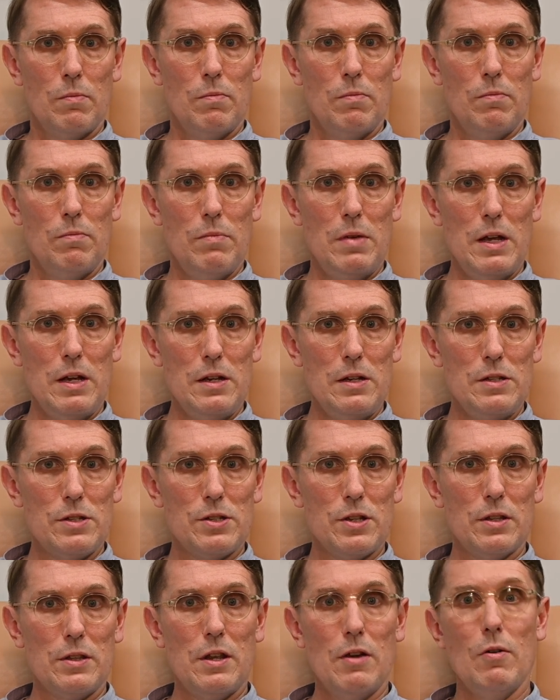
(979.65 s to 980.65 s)

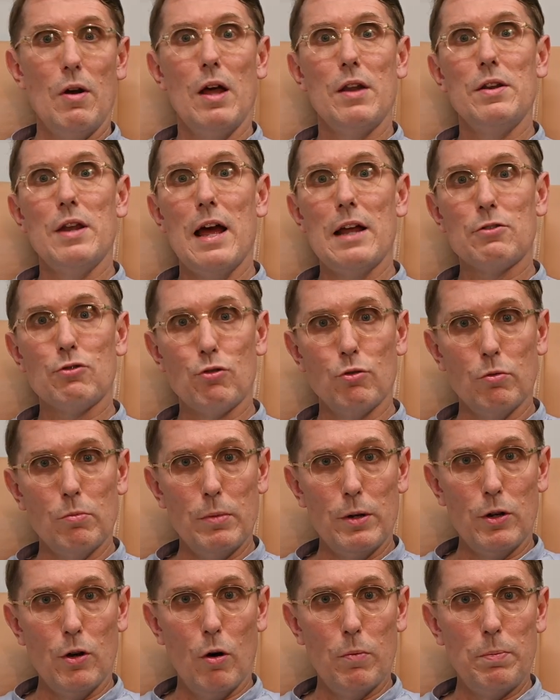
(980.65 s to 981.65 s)
means that there are natural
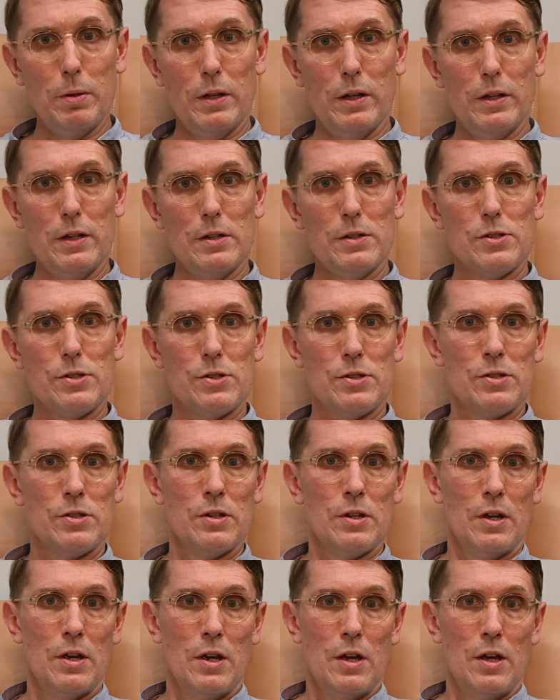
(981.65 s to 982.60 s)
monopolies.